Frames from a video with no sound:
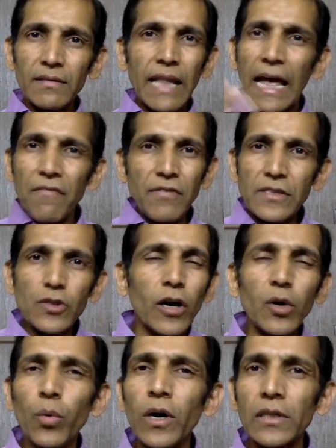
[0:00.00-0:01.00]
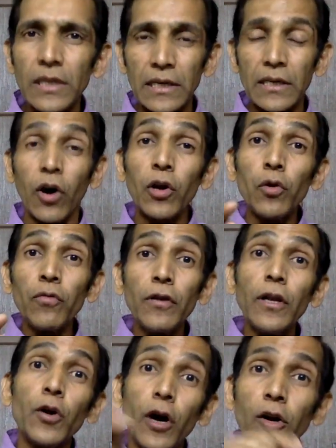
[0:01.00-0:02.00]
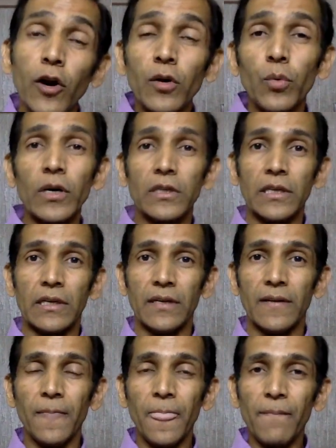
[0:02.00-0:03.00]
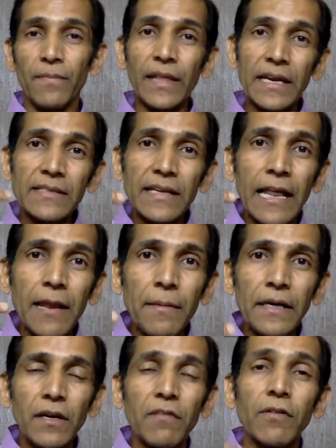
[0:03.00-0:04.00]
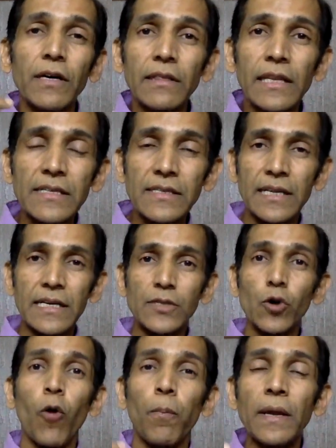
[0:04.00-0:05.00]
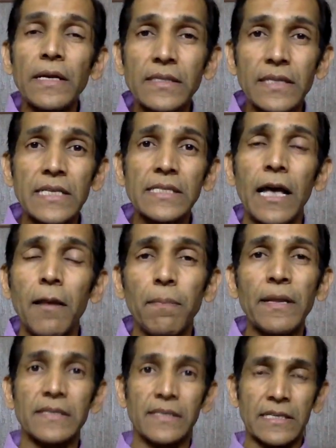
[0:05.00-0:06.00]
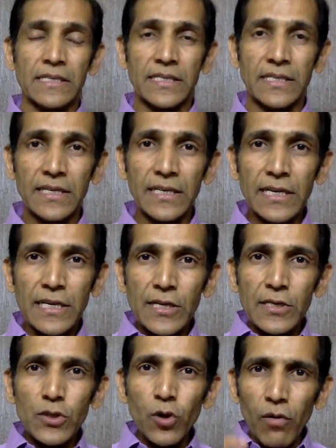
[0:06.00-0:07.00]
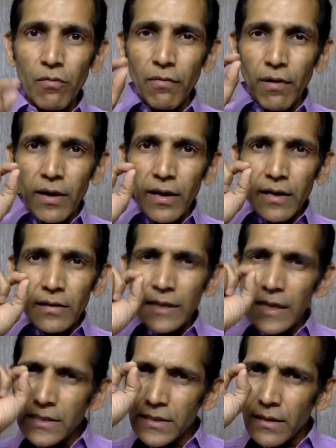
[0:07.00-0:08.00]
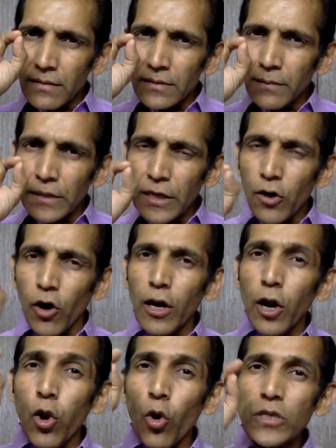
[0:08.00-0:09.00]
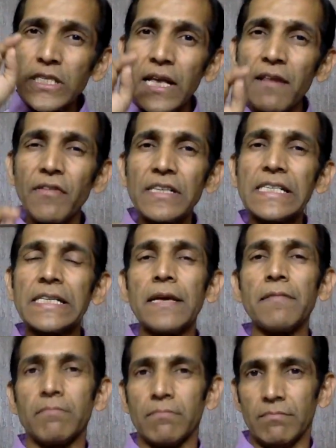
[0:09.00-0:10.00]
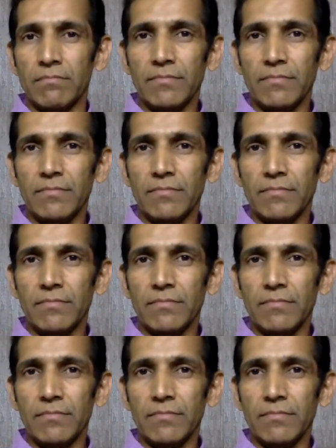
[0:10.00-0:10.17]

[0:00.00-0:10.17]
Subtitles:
life is not worth it, or you feel you are not worth it. There is an element of worthlessness, hopelessness, helplessness. So there is something called low self-esteem,